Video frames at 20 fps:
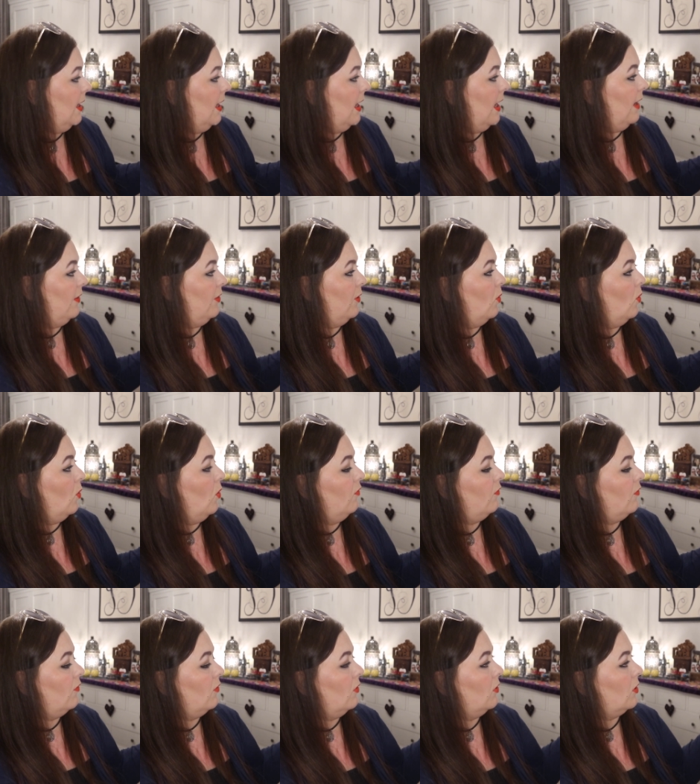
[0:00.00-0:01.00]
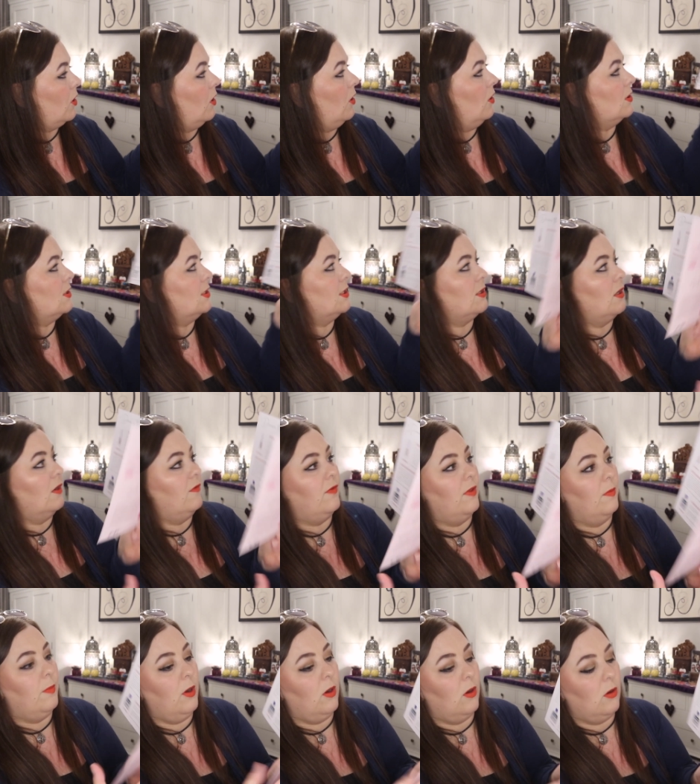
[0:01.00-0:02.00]
And the overall cost of
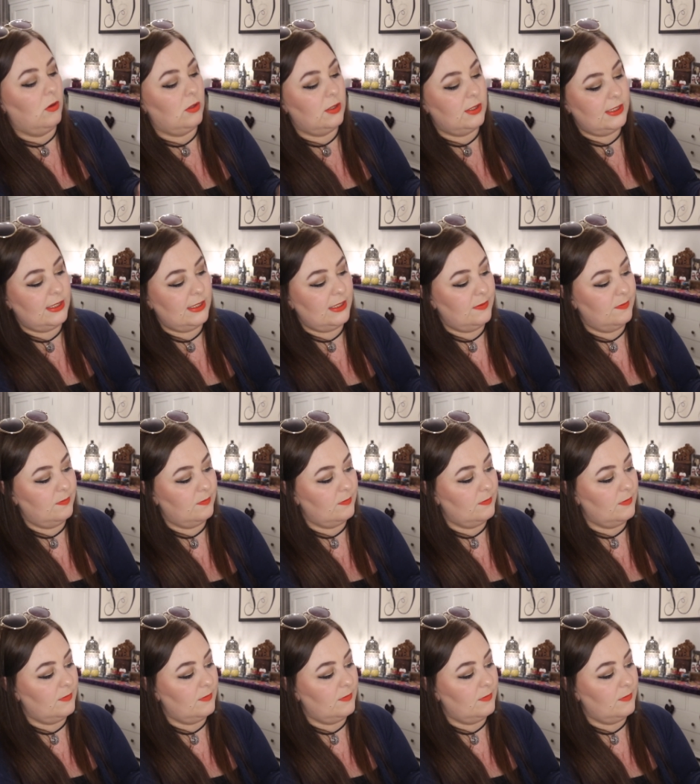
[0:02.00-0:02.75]
the box,